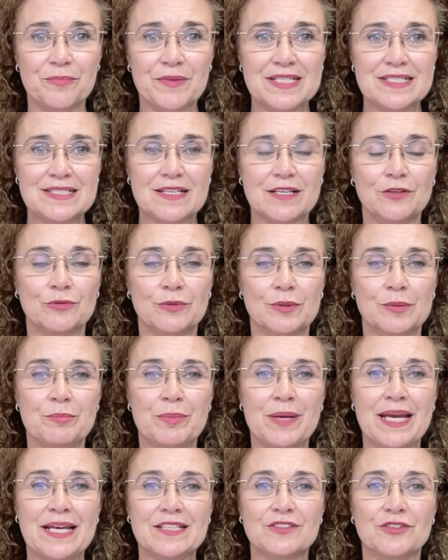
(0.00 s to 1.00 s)
that's going to
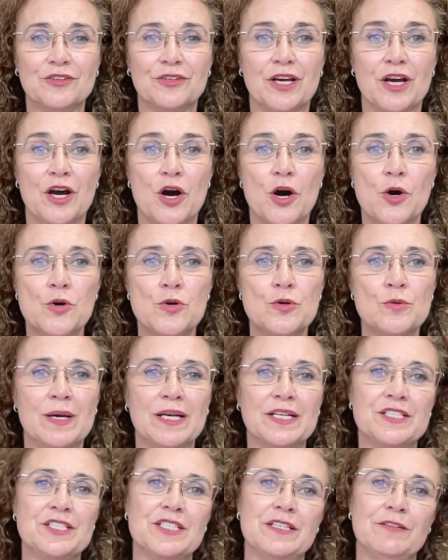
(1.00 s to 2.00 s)
impact on a whole
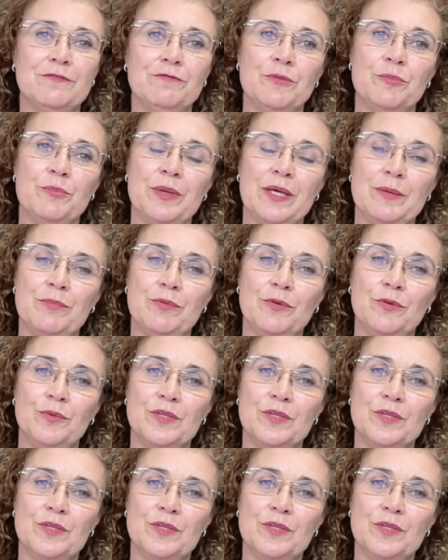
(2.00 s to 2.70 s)
bunch of different people,